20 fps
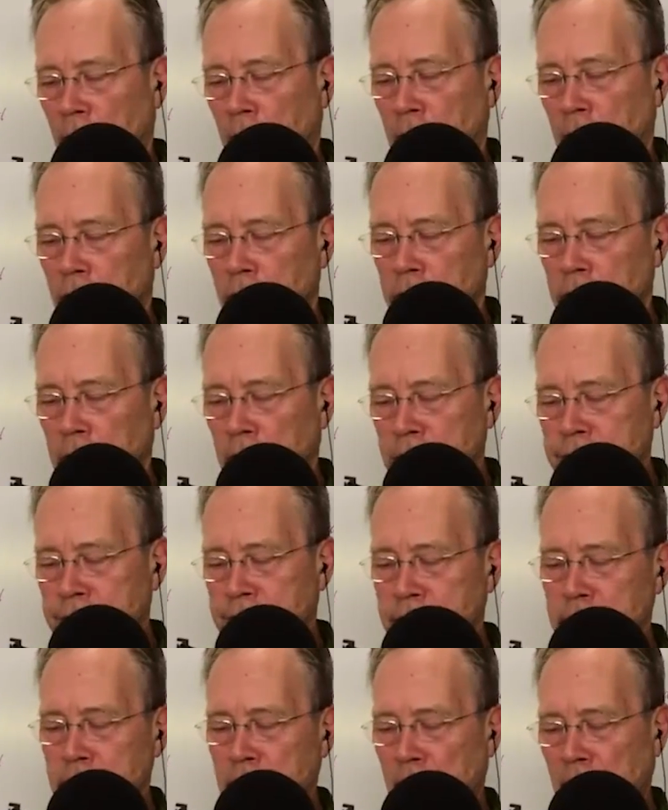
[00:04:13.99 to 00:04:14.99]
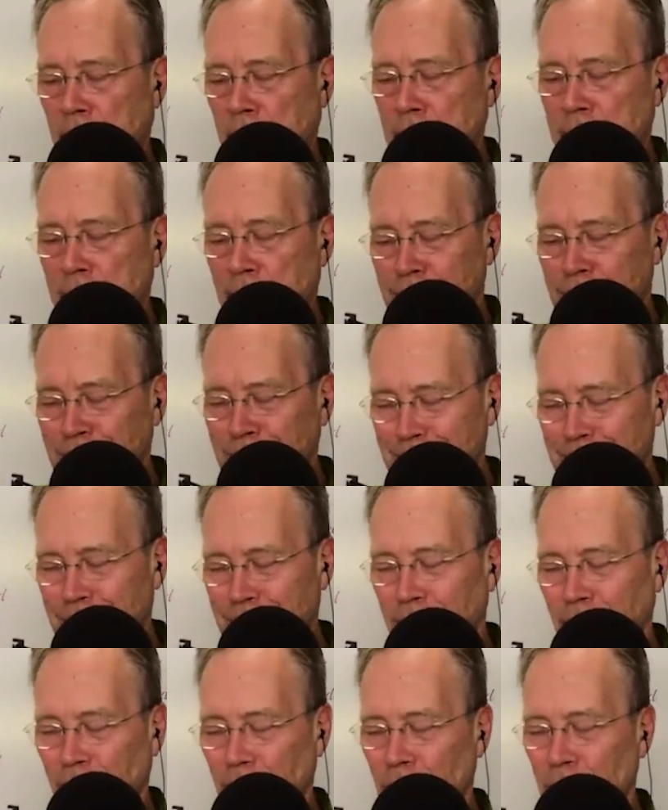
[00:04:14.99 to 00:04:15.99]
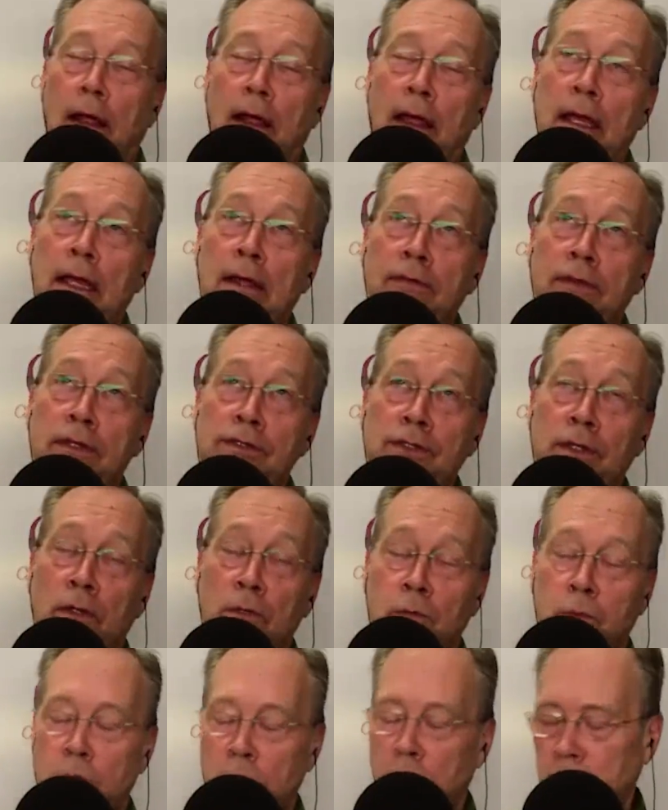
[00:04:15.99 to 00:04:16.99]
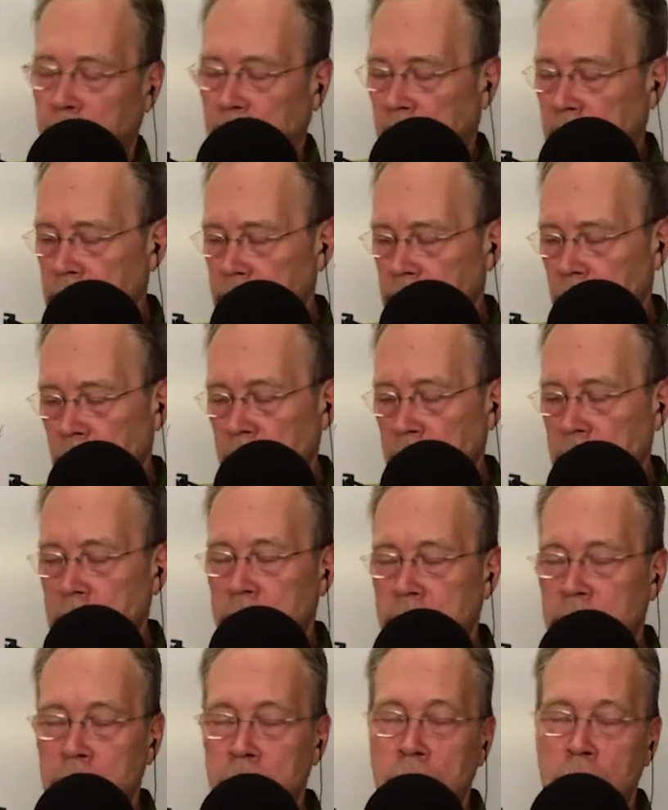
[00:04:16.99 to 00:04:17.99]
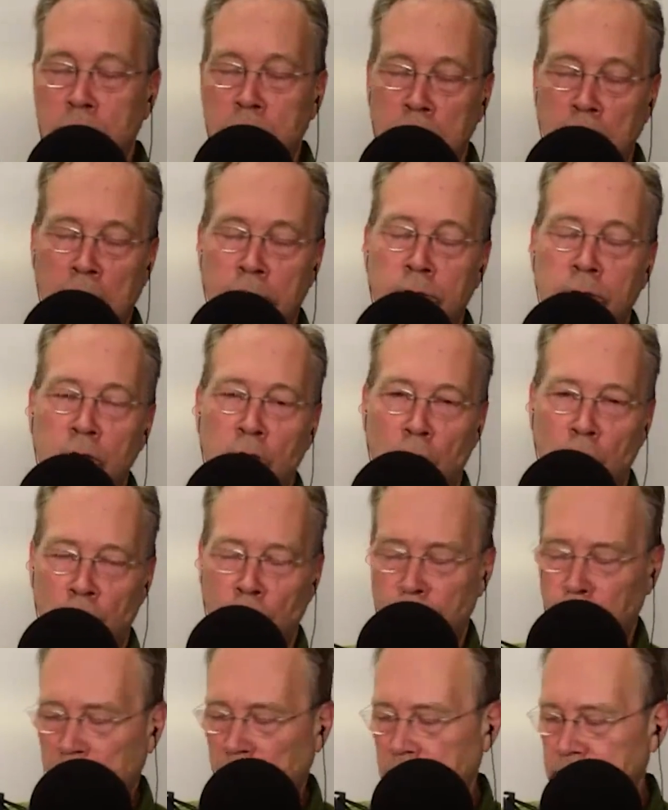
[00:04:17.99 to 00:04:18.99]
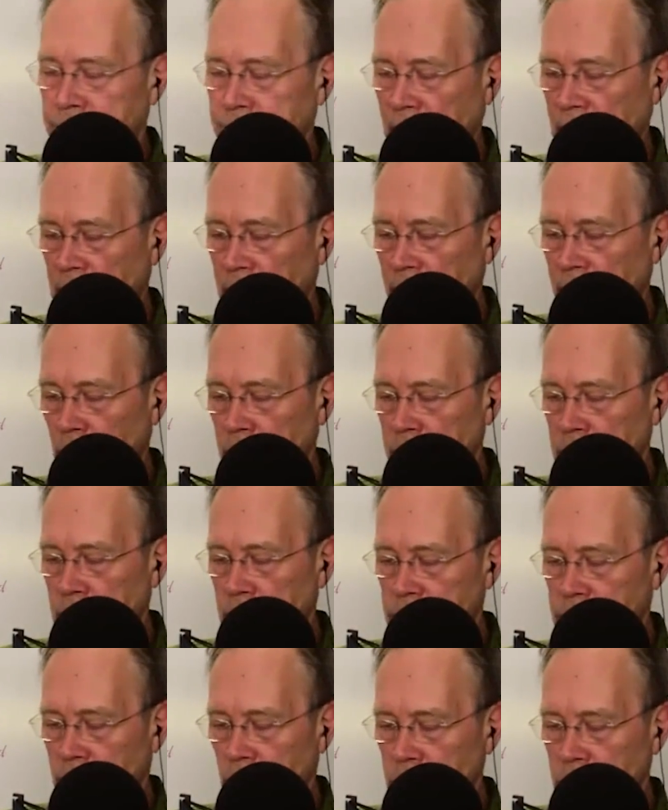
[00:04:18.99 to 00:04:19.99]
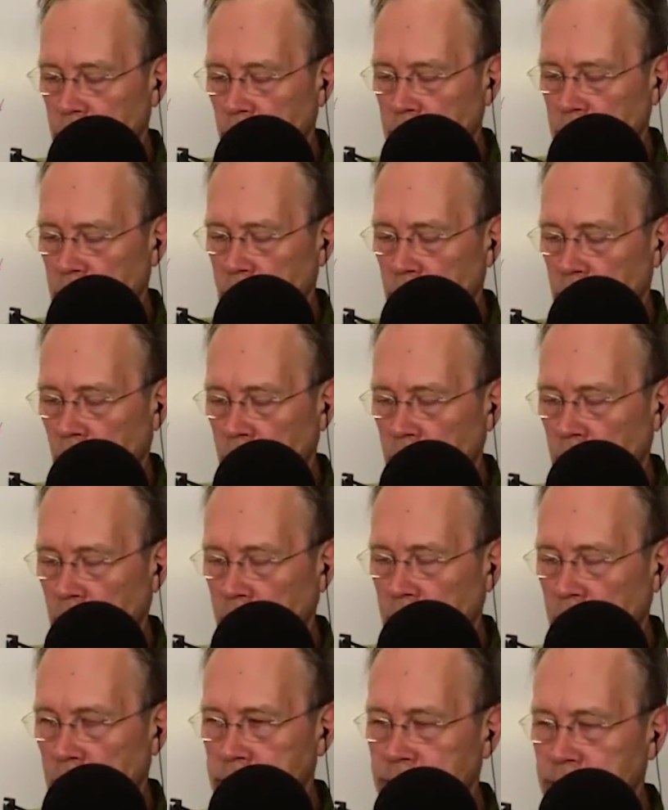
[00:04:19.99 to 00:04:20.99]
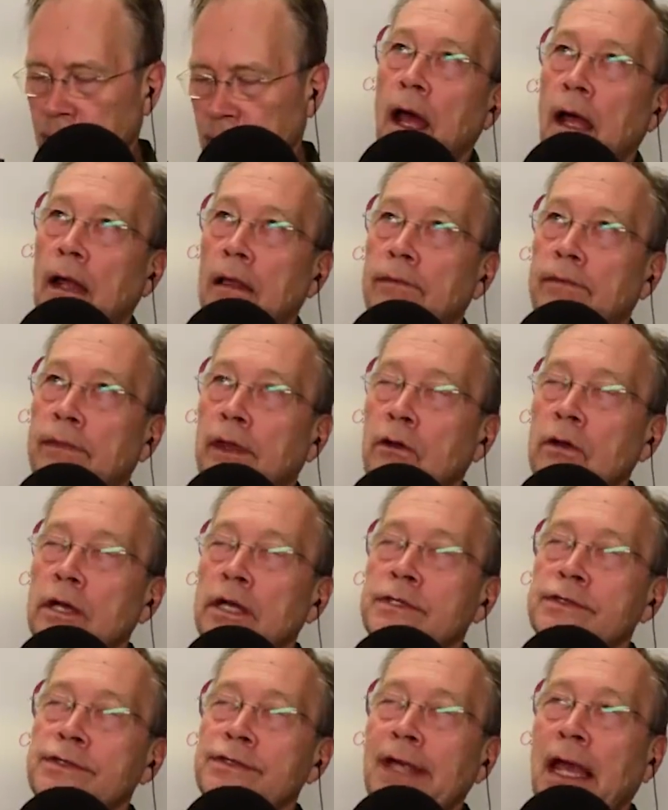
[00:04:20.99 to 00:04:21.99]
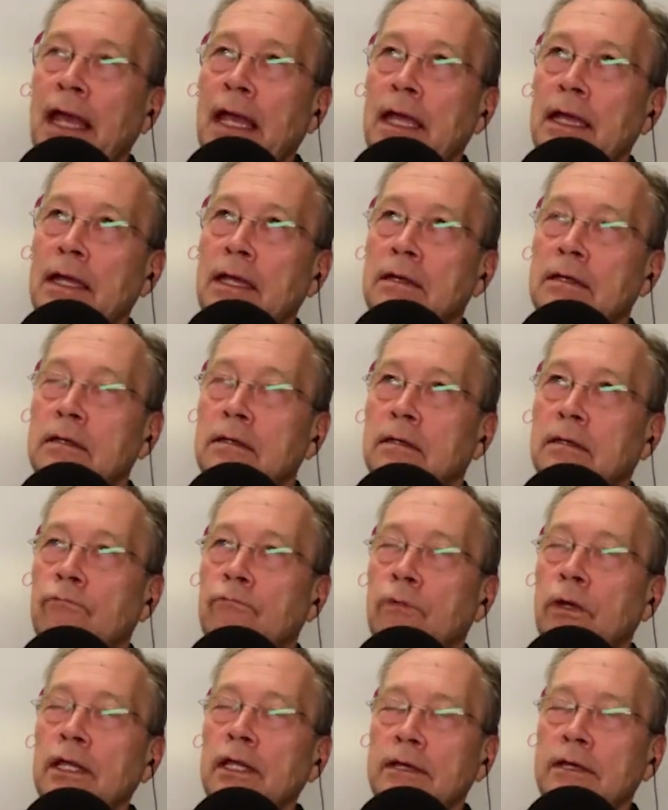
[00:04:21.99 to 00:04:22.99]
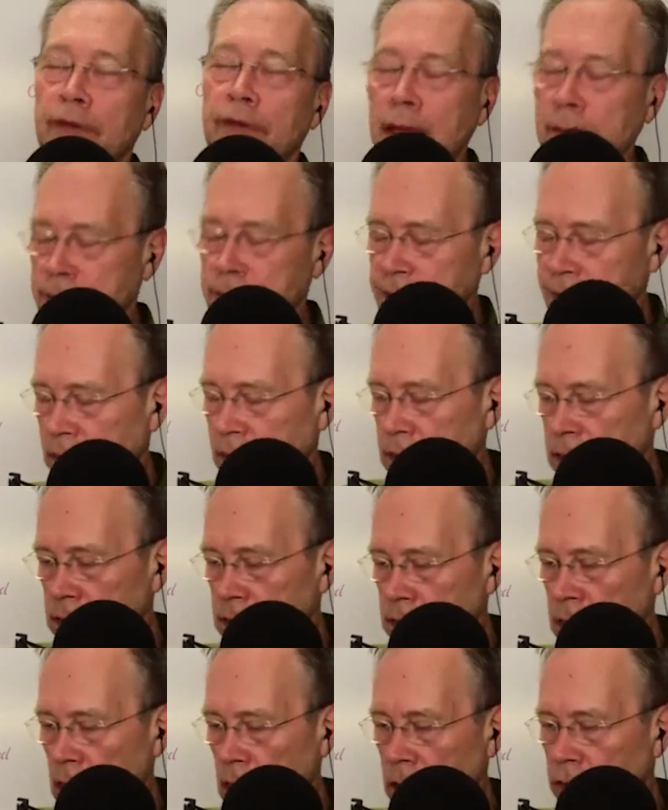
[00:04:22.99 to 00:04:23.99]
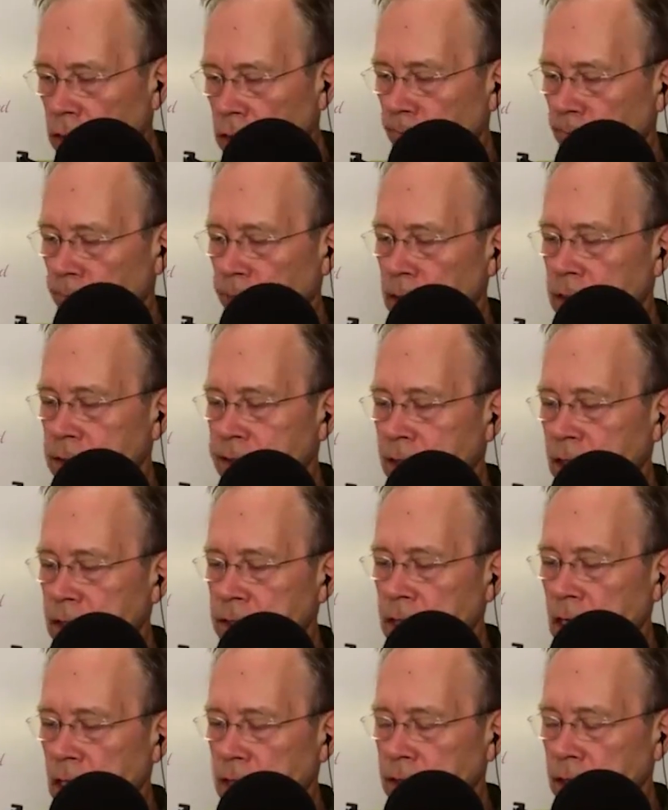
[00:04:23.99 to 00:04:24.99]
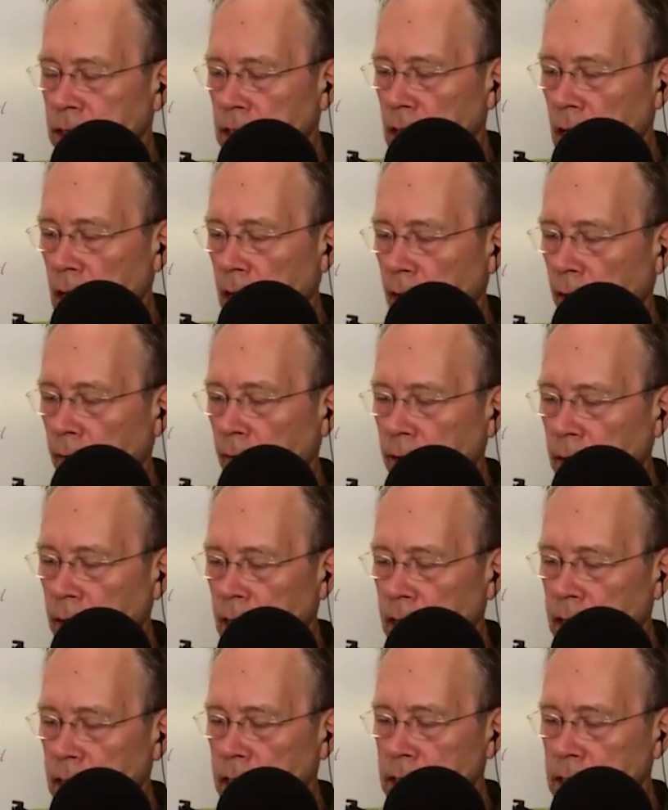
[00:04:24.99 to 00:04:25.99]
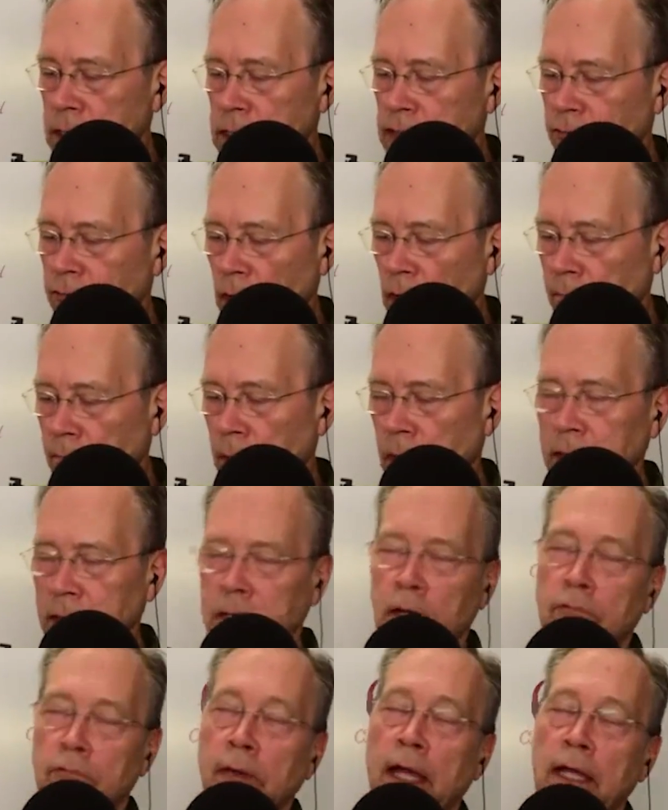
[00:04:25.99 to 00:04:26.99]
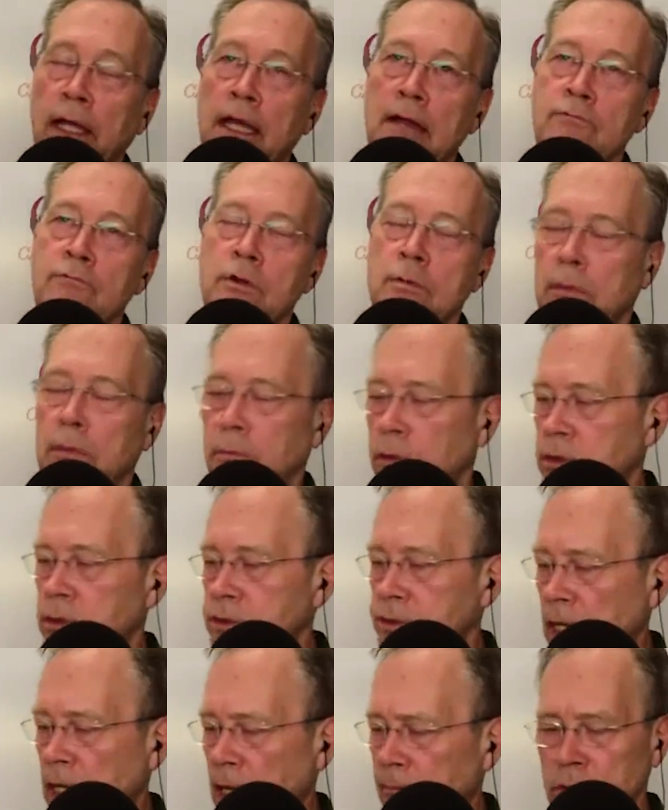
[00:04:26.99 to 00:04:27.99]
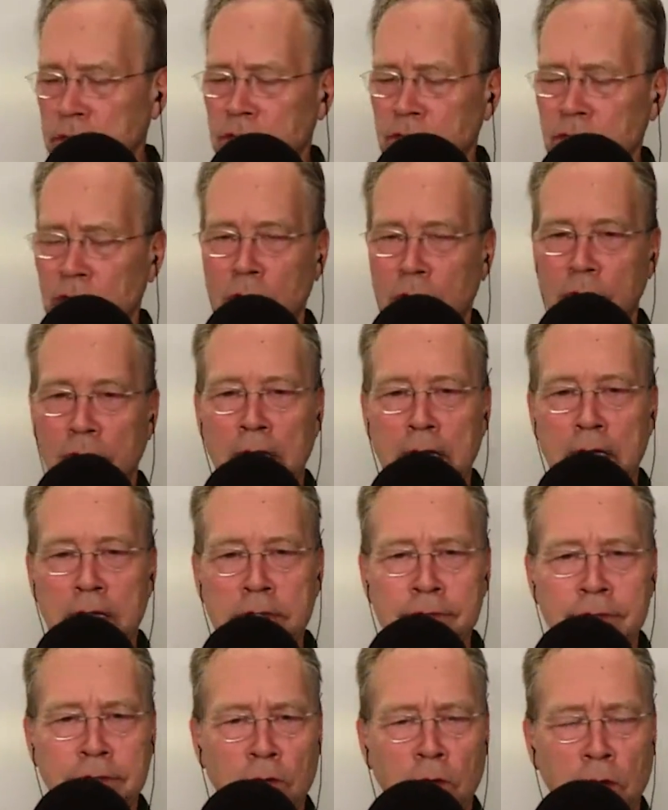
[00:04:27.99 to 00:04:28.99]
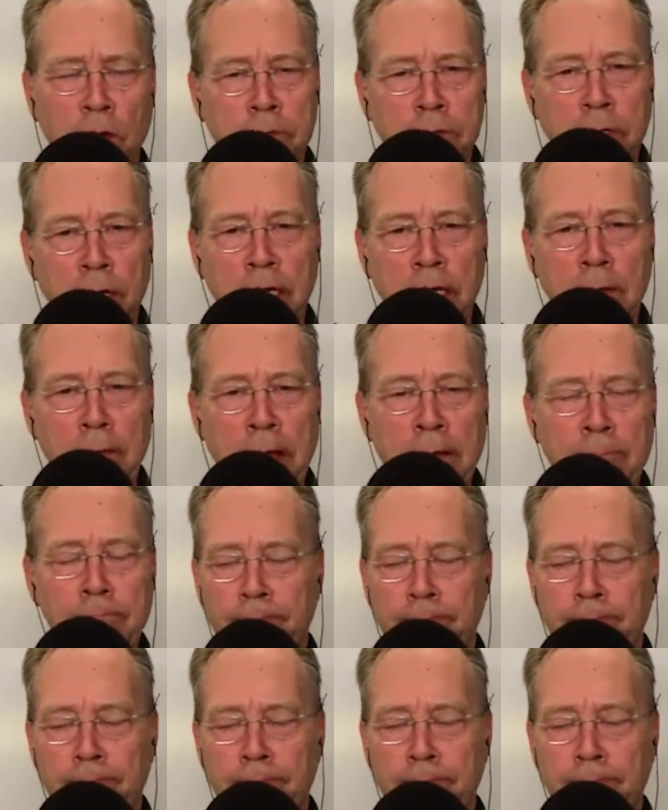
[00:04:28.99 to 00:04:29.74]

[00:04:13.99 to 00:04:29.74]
a good lesson, I guess, to learn in this old world, because we do never know exactly what is going to be thrown at us. There is a really famous conductor. He's conducting now, and he is from Moldova. I can't remember his name. Do you know who that is? You know what I'm talking about?